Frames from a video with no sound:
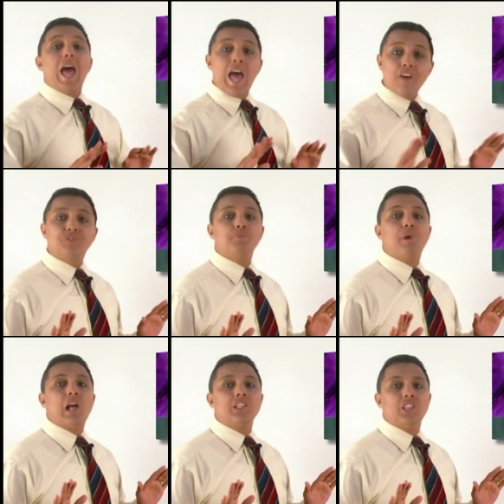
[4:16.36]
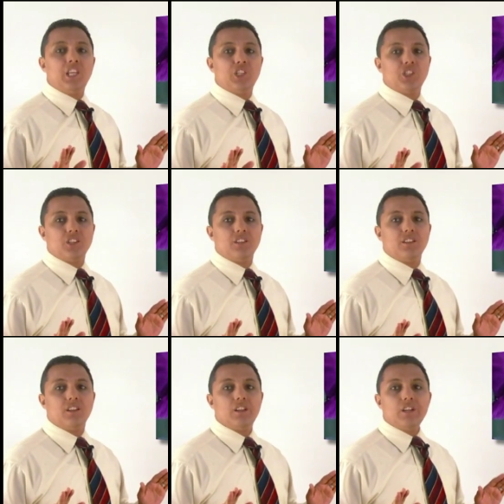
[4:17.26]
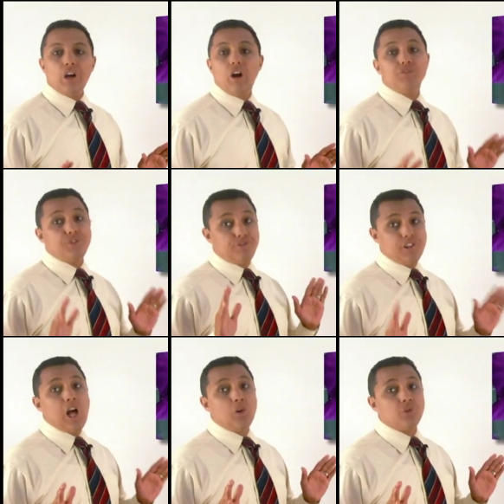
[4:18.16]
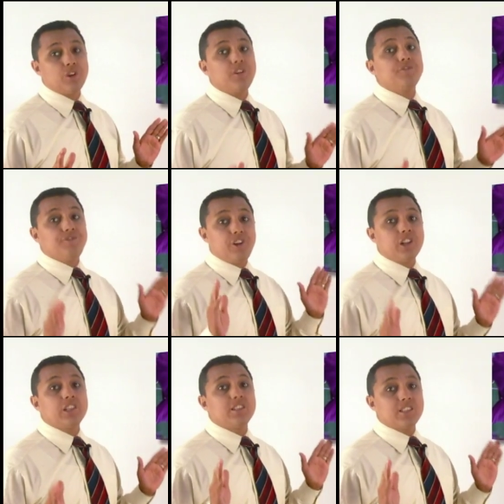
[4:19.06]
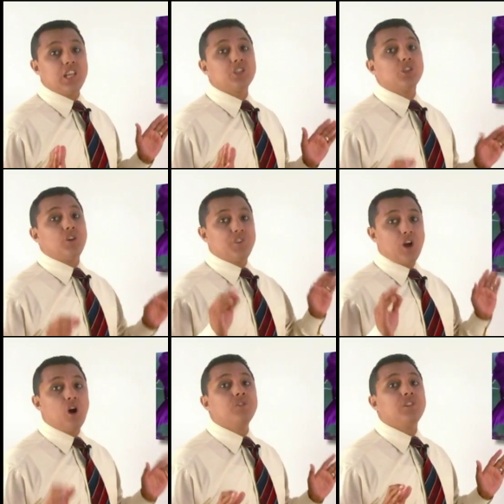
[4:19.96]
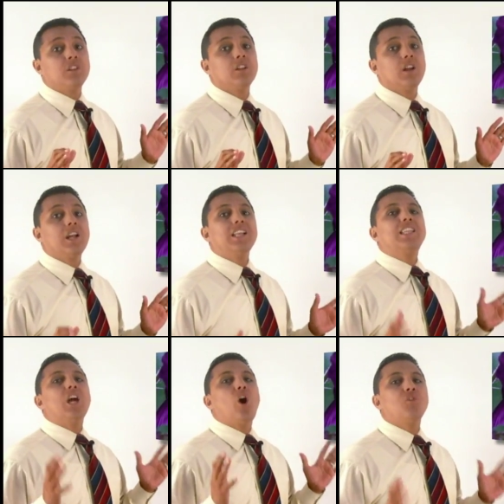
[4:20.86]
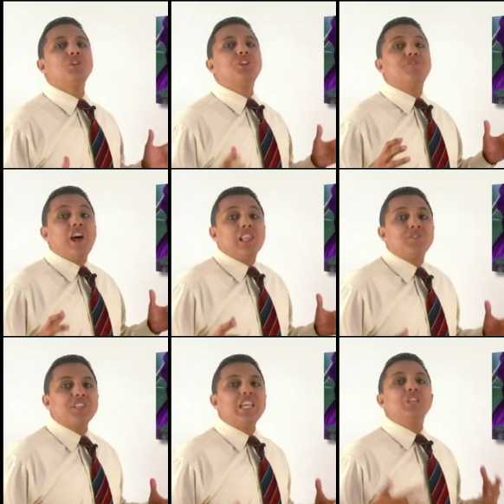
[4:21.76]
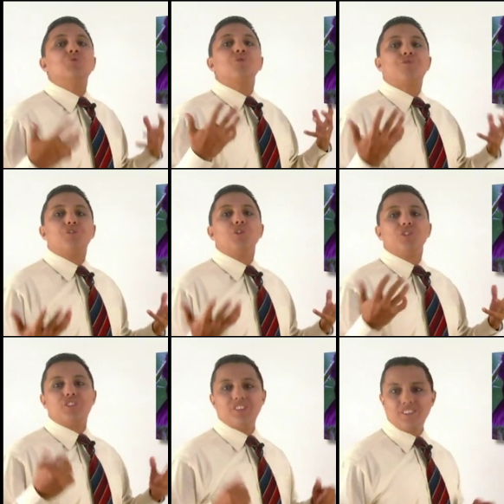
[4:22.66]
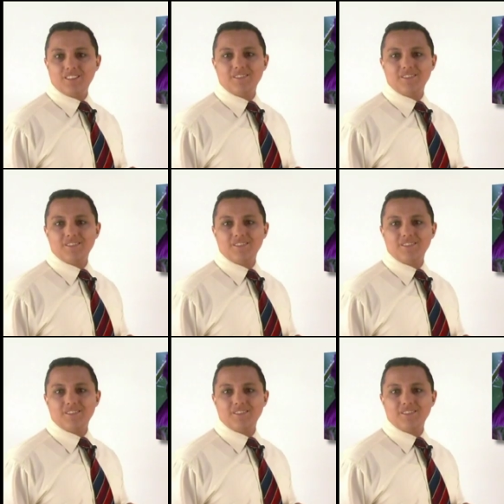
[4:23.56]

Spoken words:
After pollination of the flower and fertilization of the oval develops into fruit.